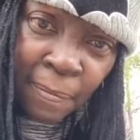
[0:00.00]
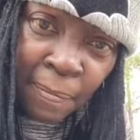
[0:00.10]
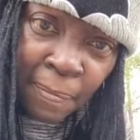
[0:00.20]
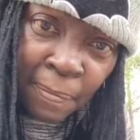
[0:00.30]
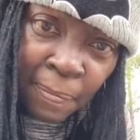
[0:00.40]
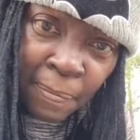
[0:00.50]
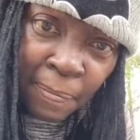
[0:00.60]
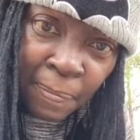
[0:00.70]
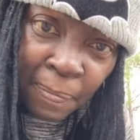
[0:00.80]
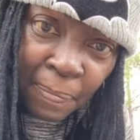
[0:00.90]

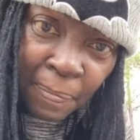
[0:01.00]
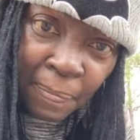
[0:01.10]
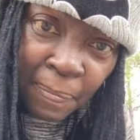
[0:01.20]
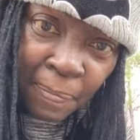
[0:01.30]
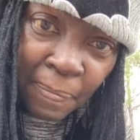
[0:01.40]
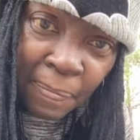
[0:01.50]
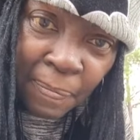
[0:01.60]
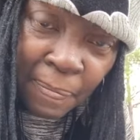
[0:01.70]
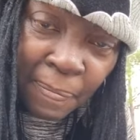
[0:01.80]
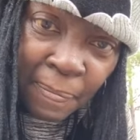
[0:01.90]

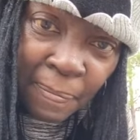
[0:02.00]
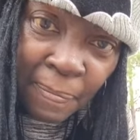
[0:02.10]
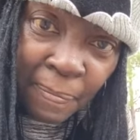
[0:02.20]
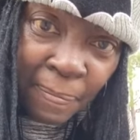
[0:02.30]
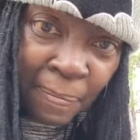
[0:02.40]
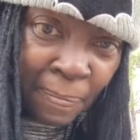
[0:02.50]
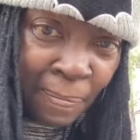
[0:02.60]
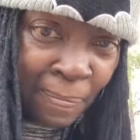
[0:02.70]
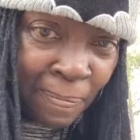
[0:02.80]
(silence)